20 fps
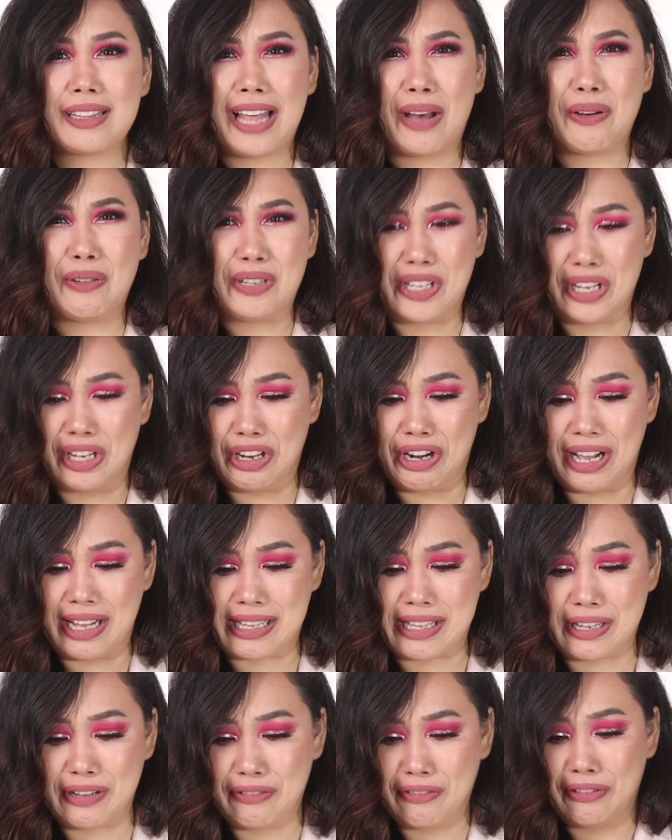That was
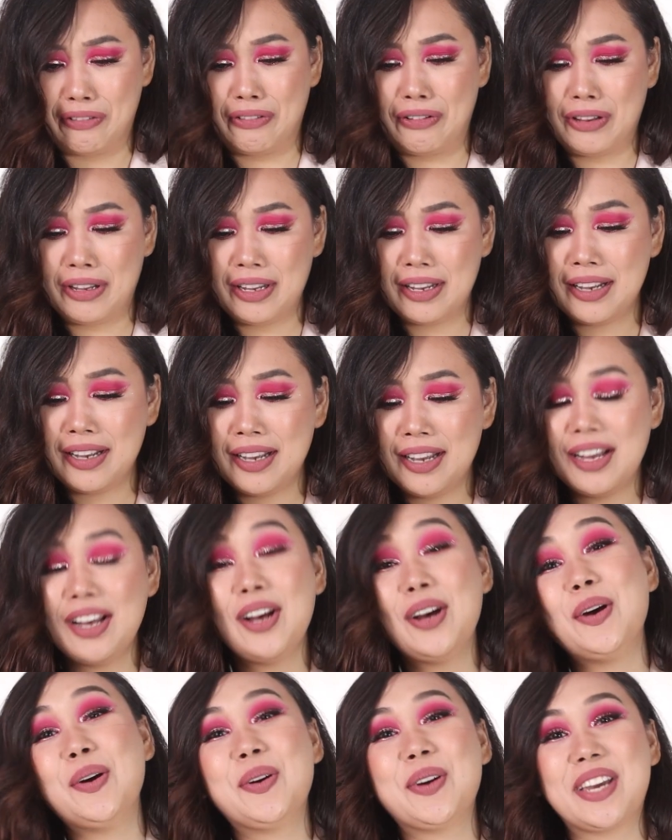aggressive.
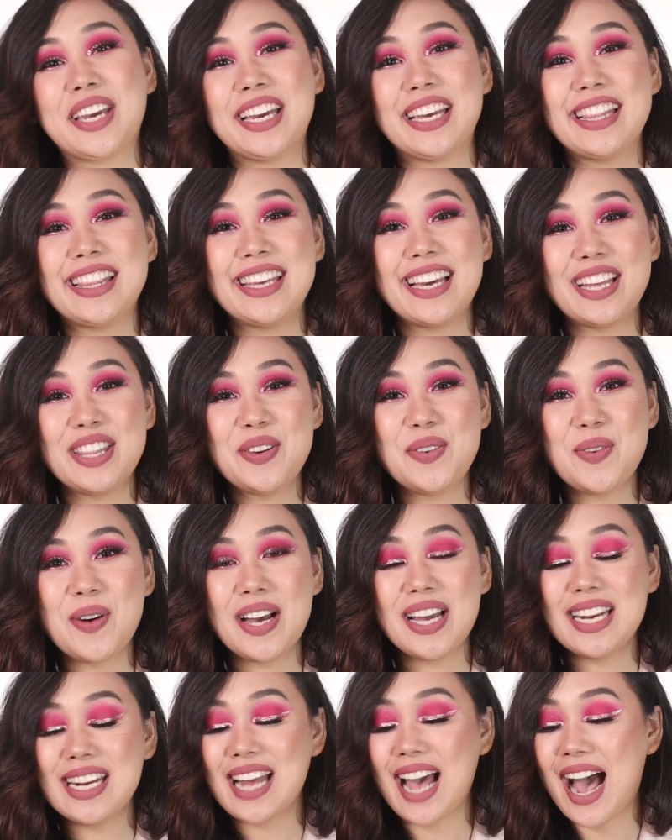Okay, the other
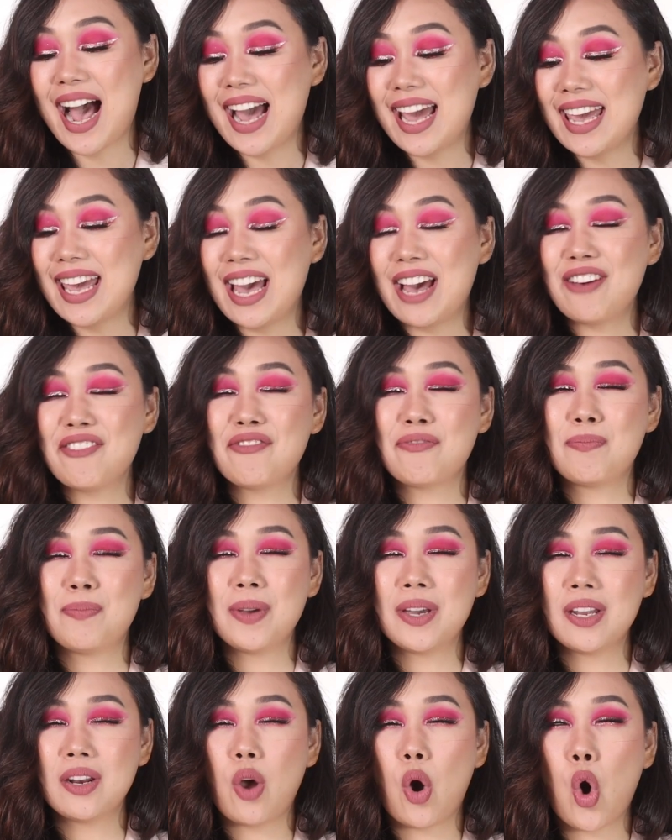one I have
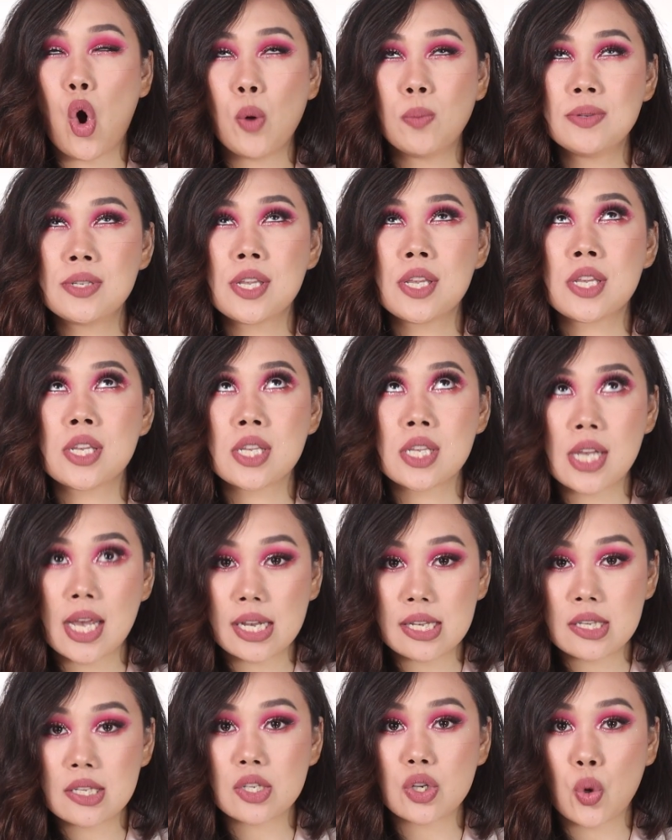been
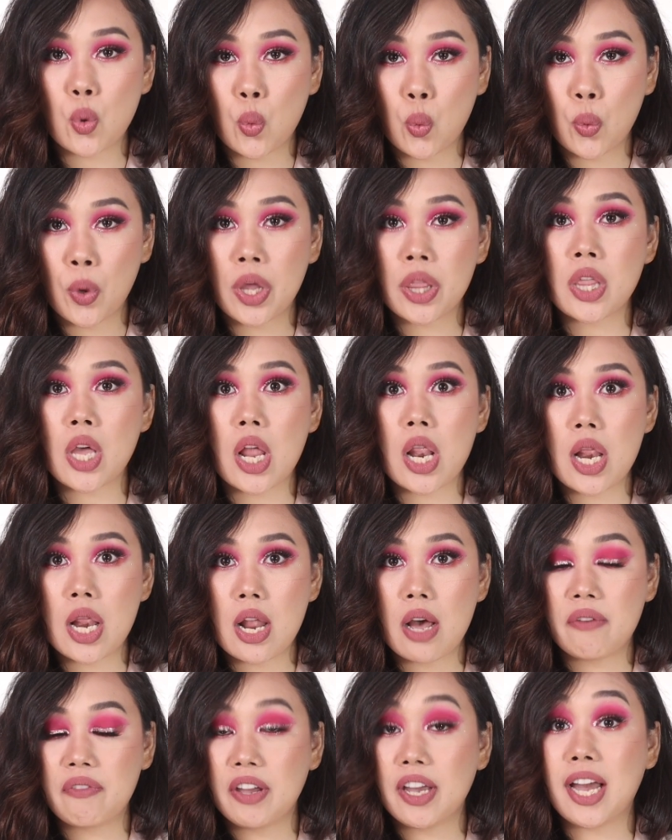obsessed with,
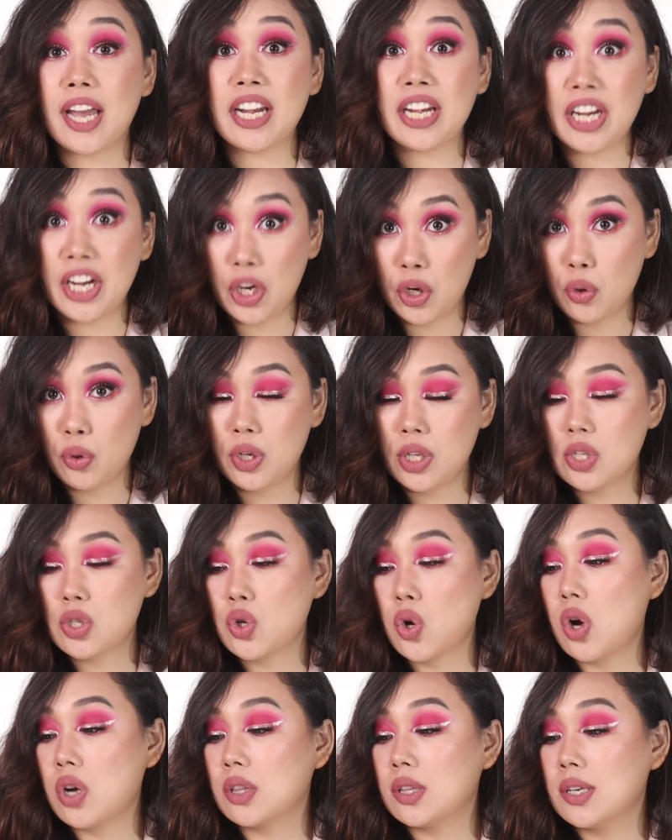loving. I need to
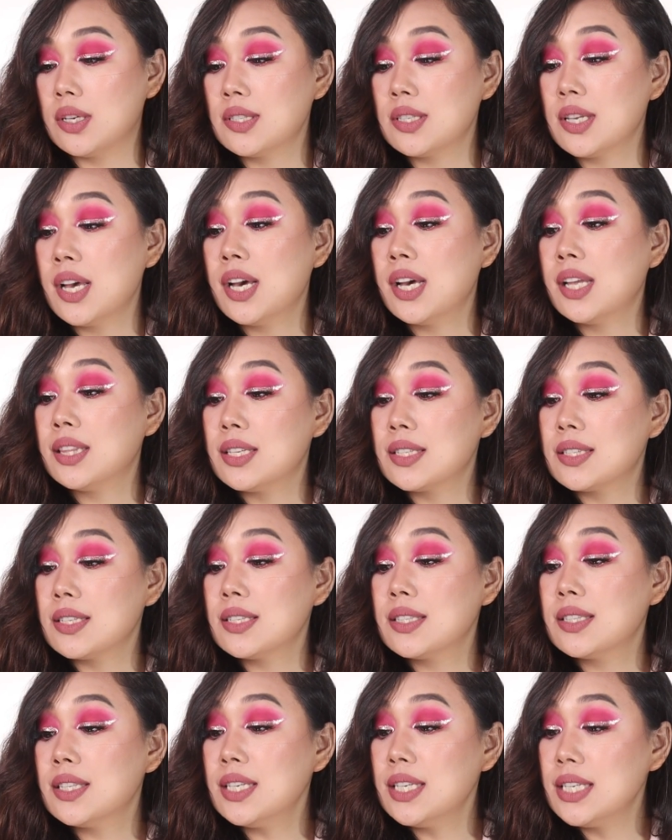restock this. This
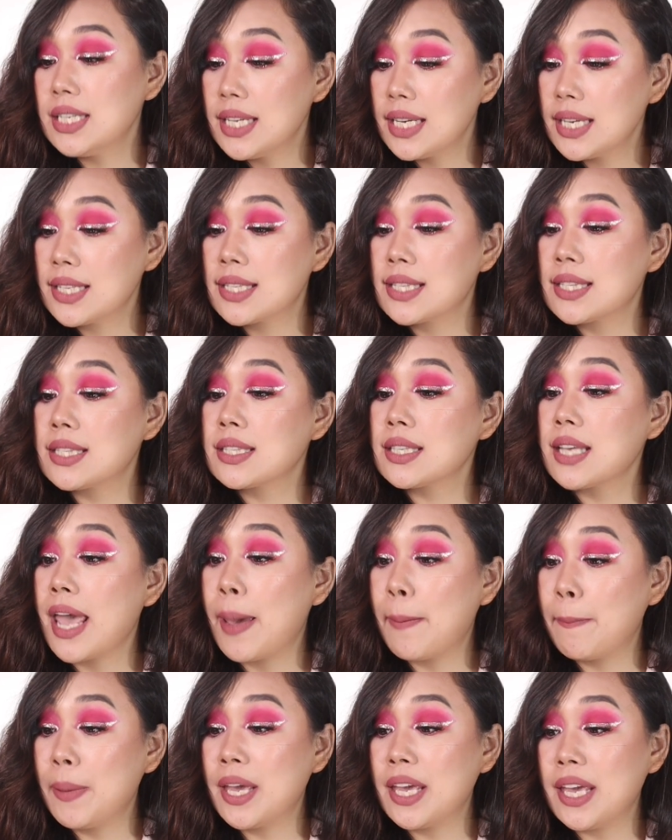is the NYX
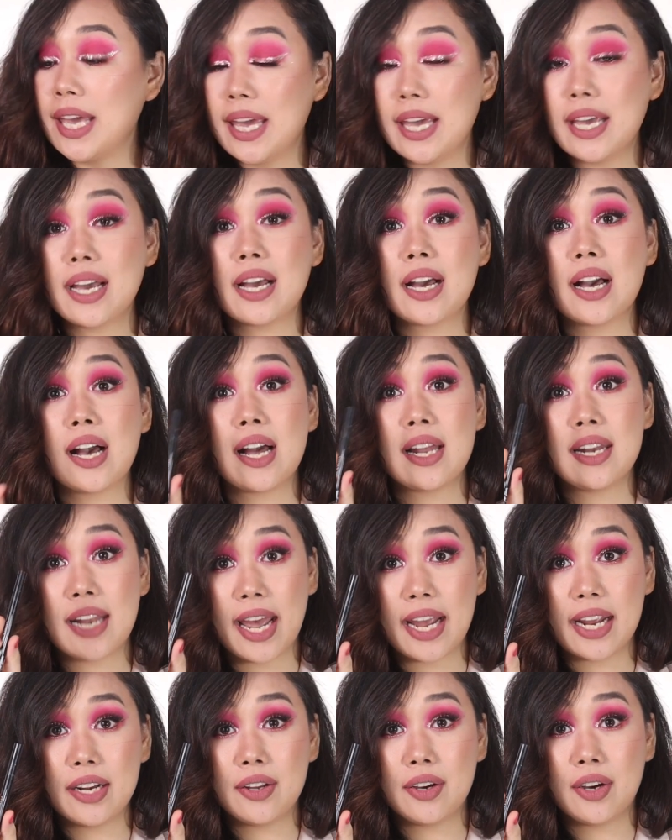Epic Ink
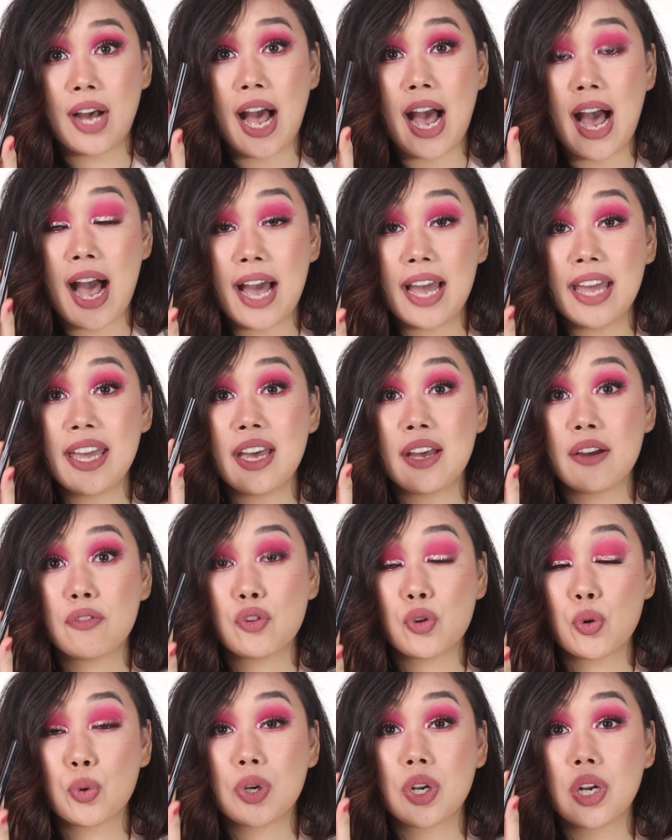Liner. I
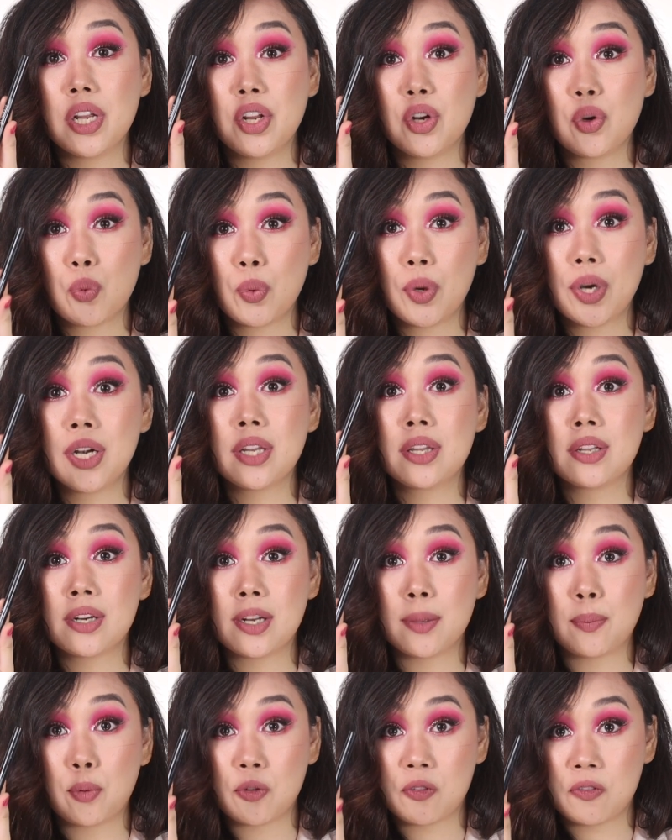have totally ruined the
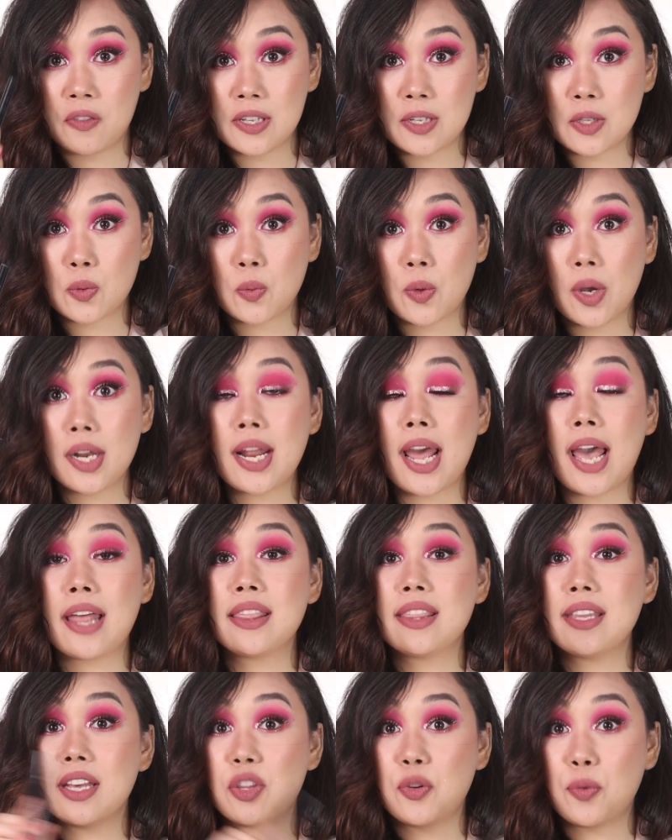tip of this one
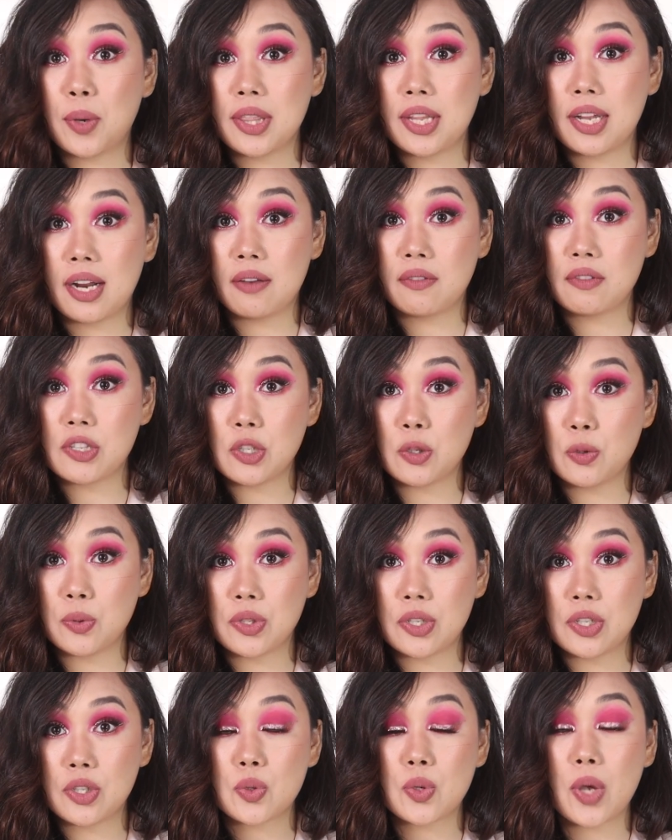and the other one that I was
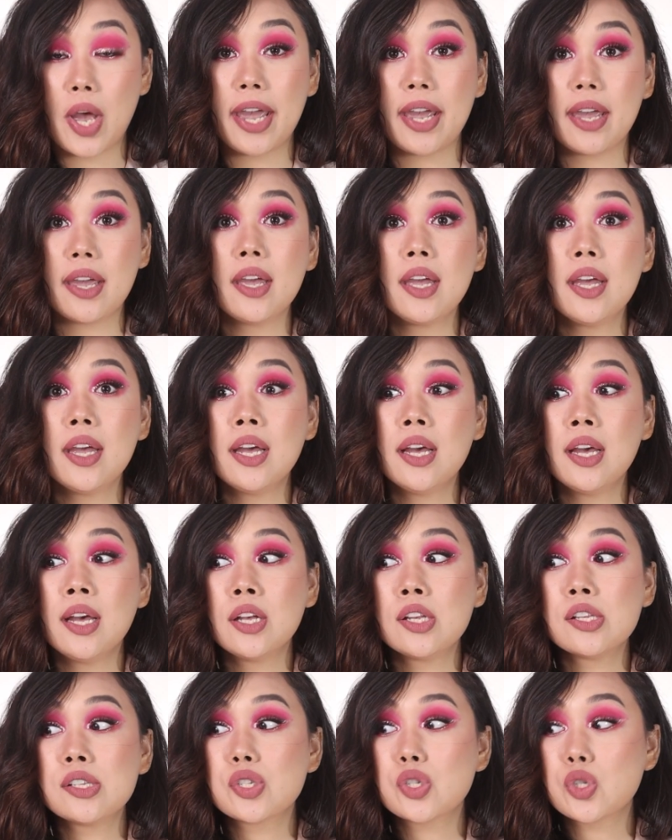using. So I
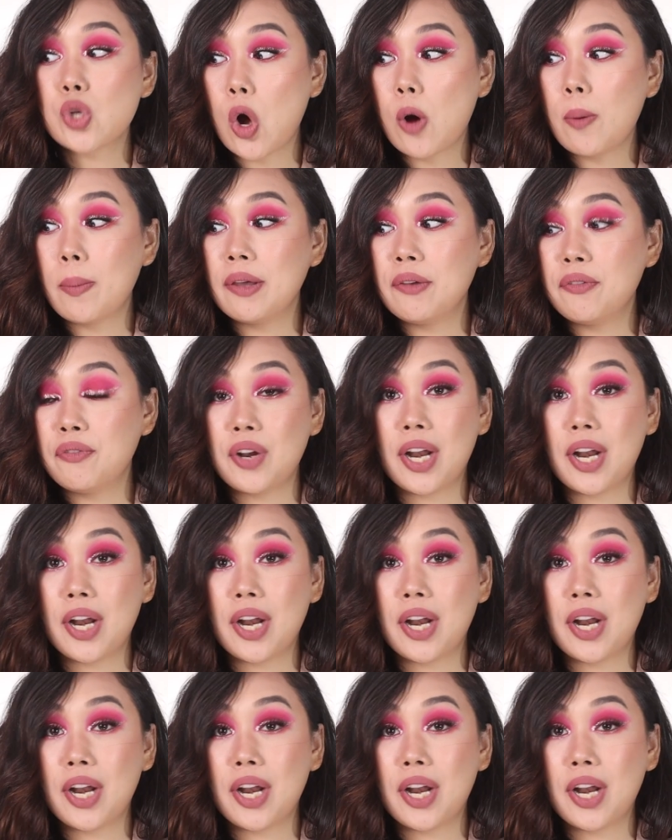saw my